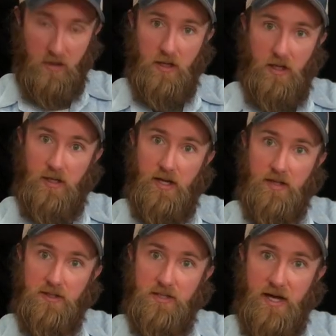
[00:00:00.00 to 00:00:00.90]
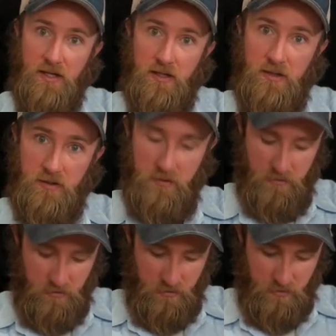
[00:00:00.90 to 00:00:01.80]
index 2nd,
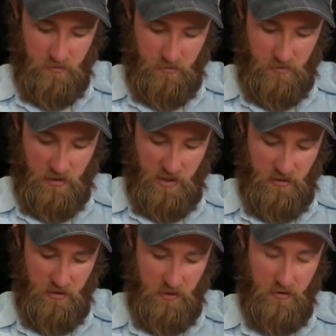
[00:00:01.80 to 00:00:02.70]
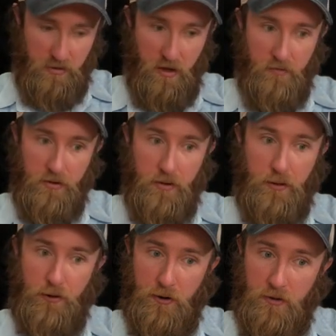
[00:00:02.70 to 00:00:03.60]
and then thumb on
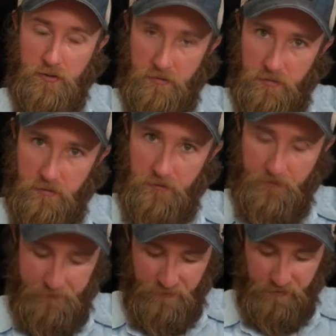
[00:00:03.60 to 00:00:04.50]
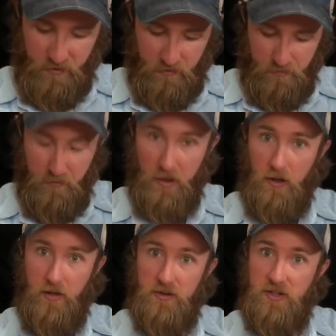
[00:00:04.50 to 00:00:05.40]
the 3rd, middle
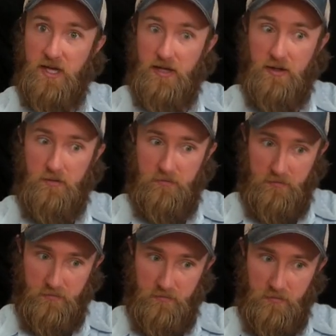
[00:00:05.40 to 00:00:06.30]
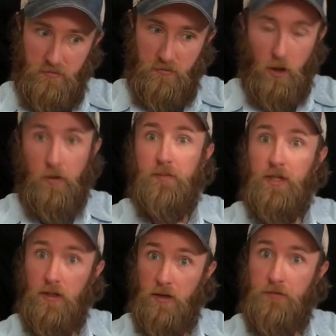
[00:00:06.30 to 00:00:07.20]
on the 2nd, or
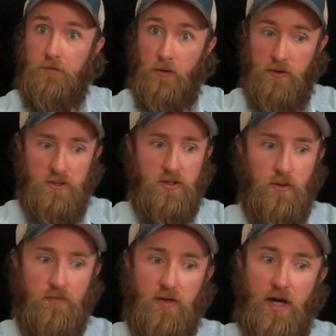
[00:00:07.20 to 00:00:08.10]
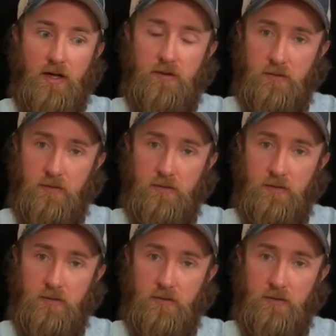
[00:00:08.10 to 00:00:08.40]
middle on the 1st. So we've got.